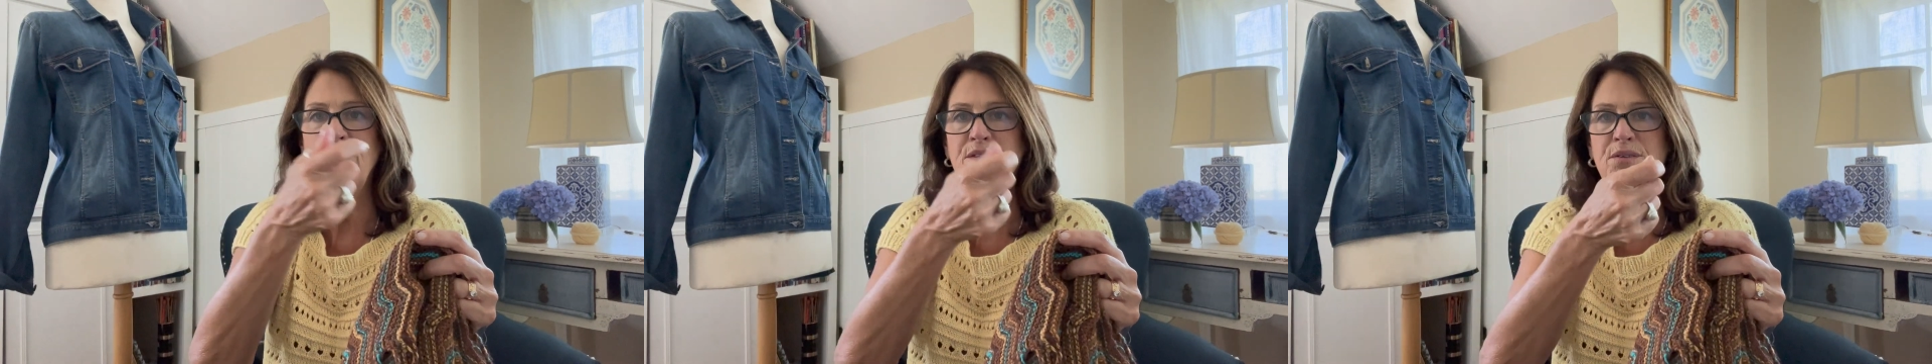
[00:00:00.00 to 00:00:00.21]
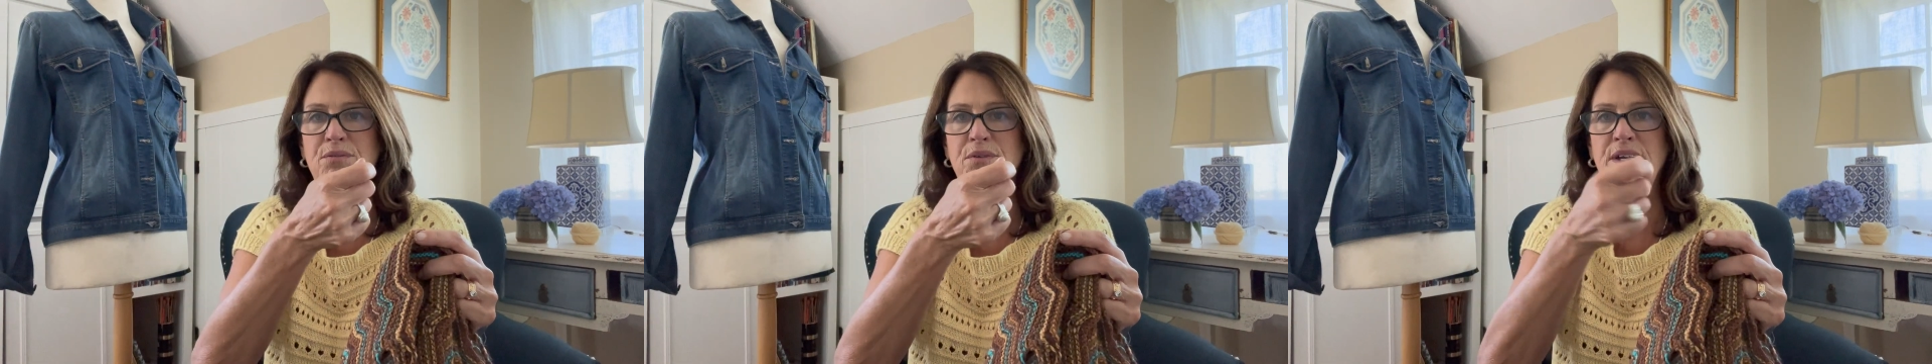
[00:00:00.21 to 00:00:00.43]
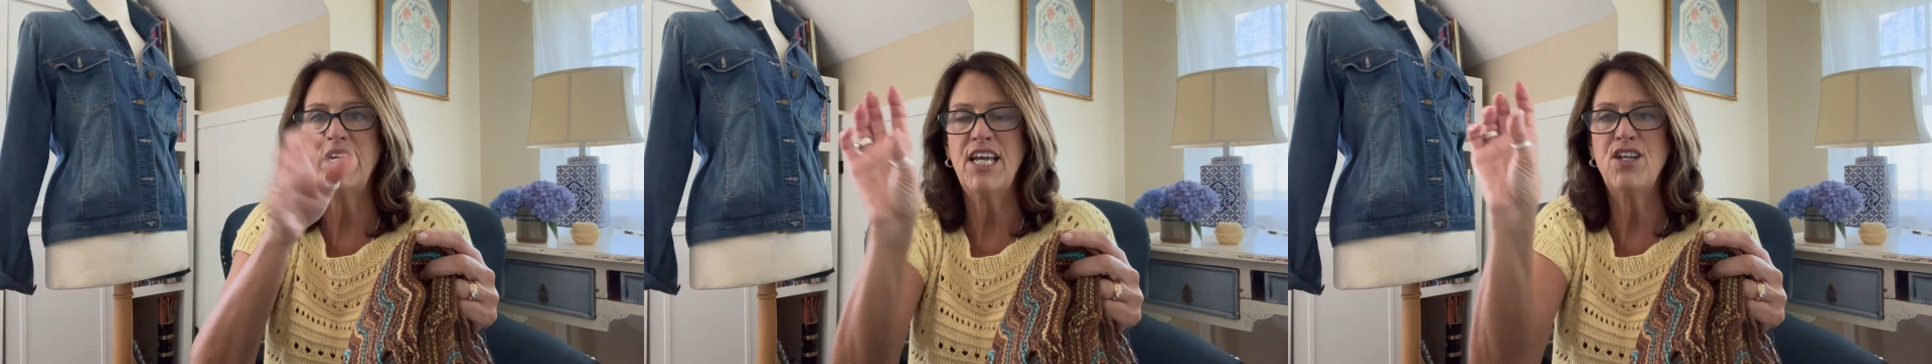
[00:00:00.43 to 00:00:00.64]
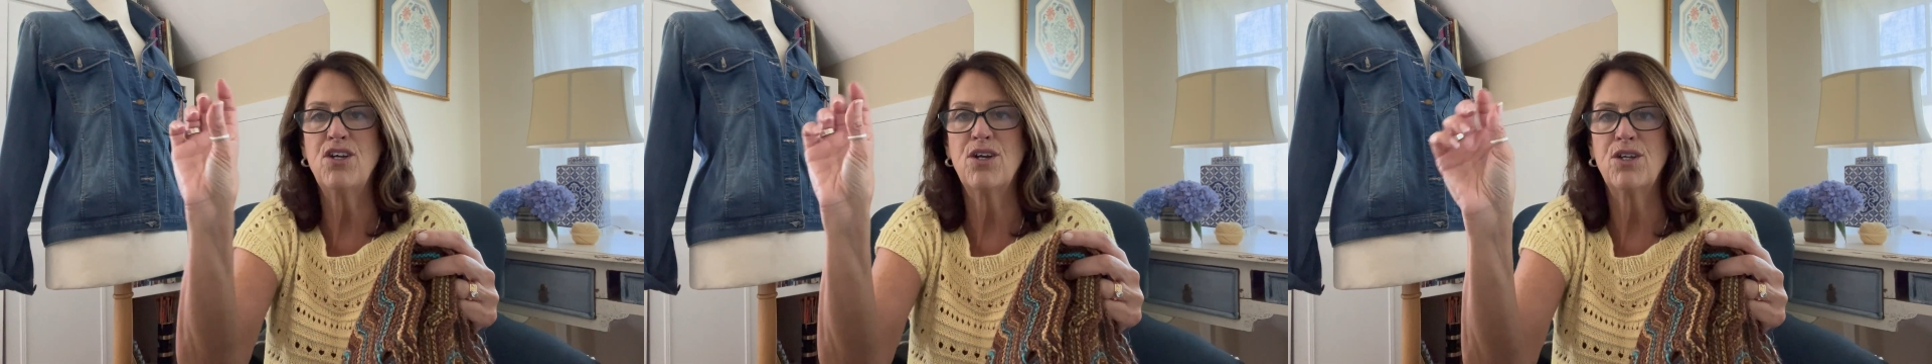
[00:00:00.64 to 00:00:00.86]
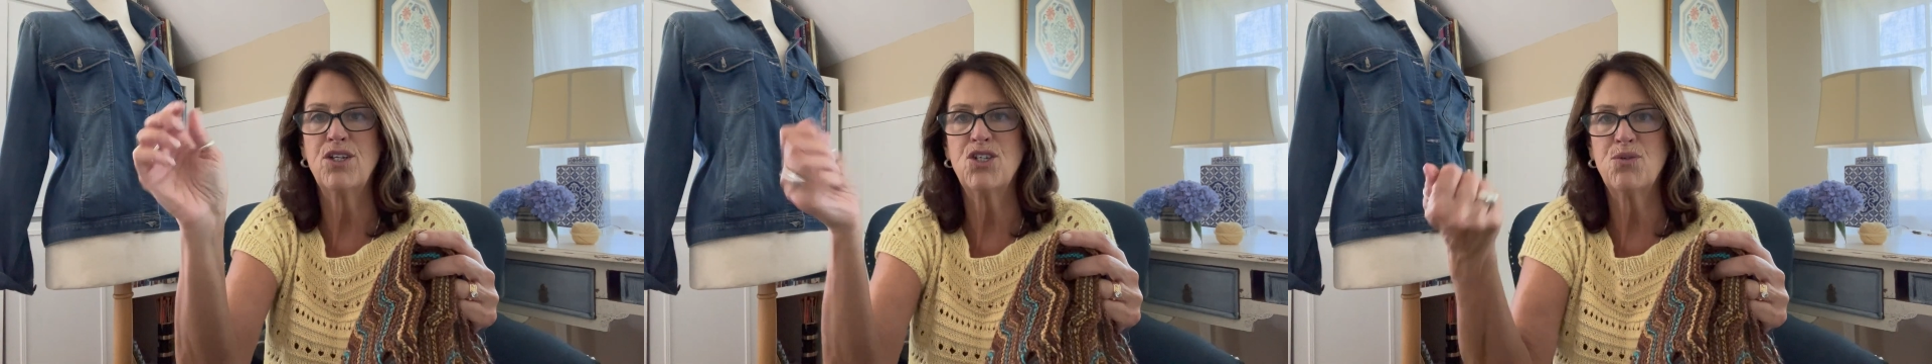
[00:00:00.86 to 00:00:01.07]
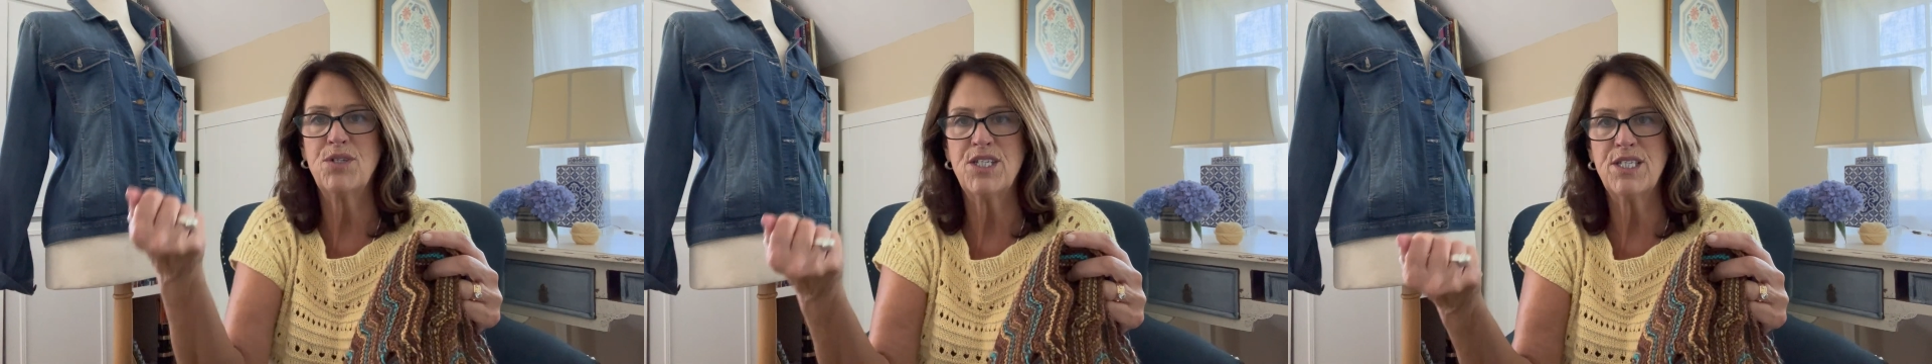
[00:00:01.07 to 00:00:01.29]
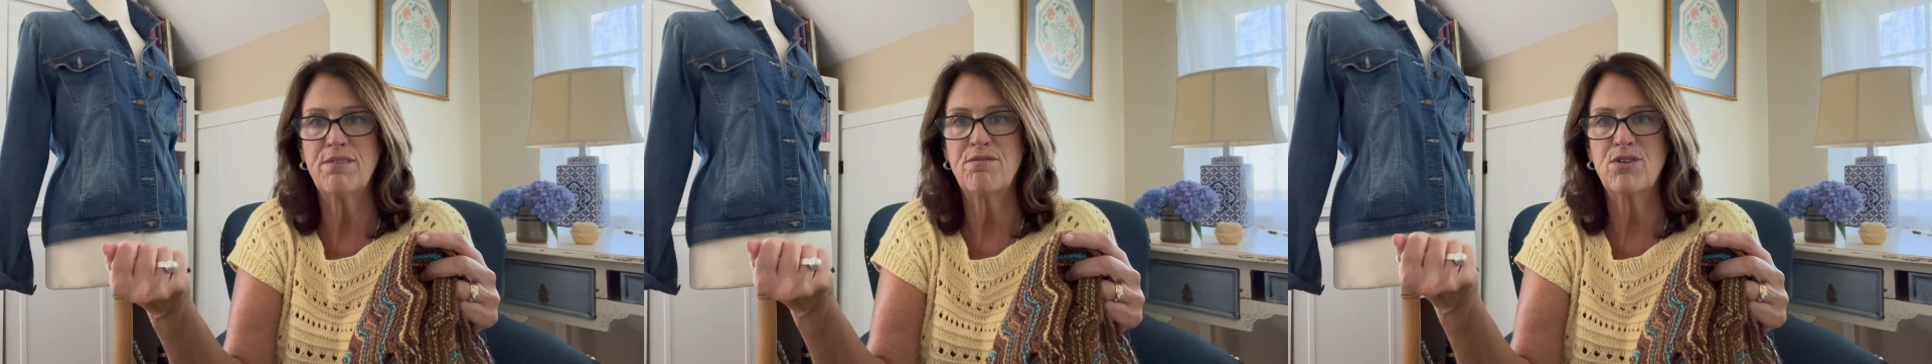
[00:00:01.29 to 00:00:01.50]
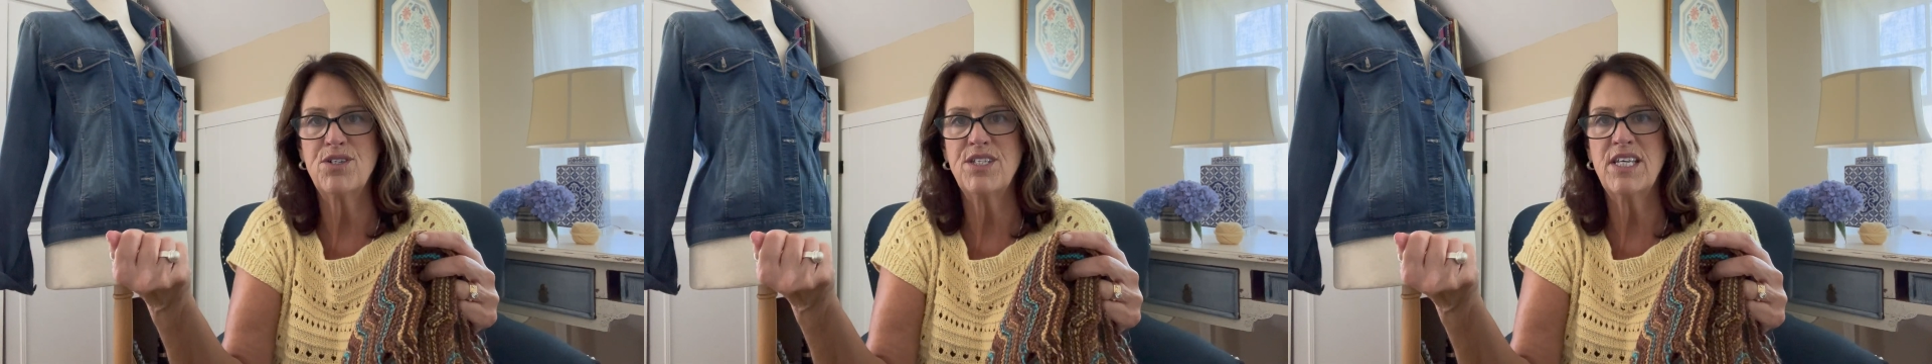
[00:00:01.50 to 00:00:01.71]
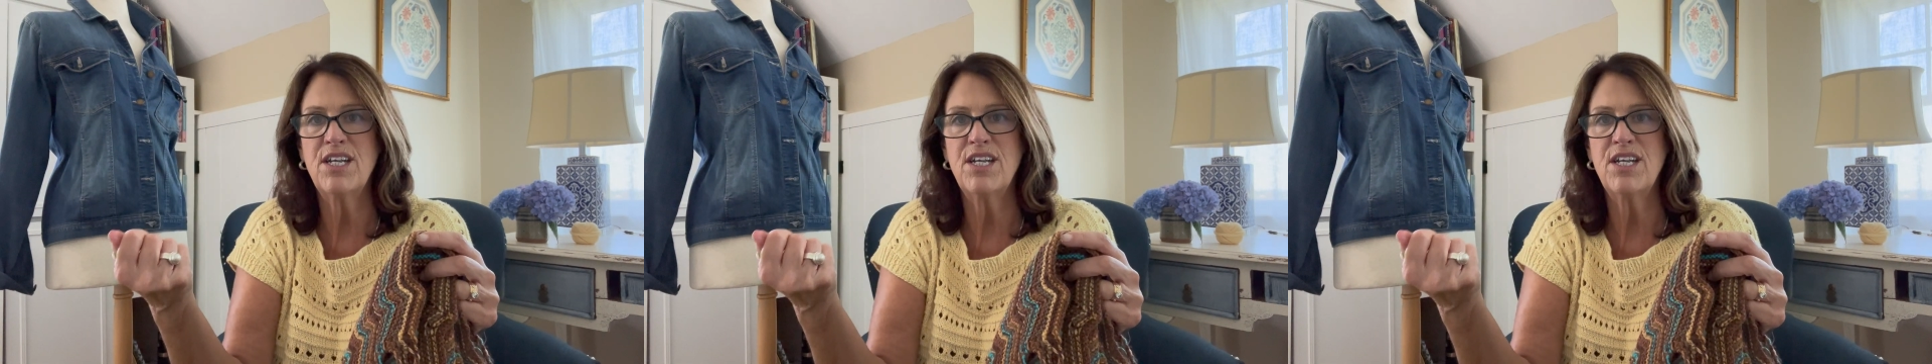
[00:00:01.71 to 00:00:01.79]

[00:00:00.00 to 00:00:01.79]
and 3, and you're going to twist the first